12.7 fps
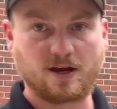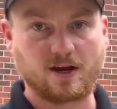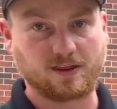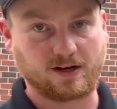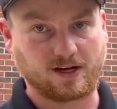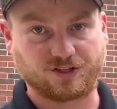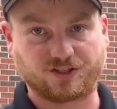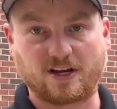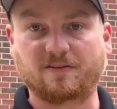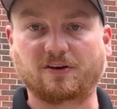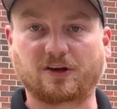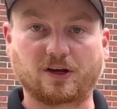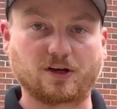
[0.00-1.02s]
And then I just
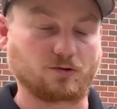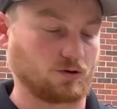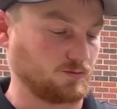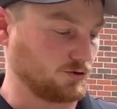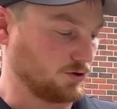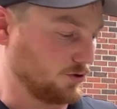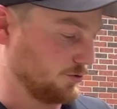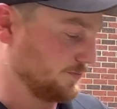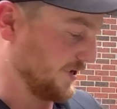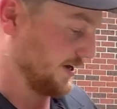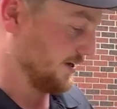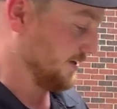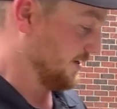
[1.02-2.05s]
have like a normal gold pan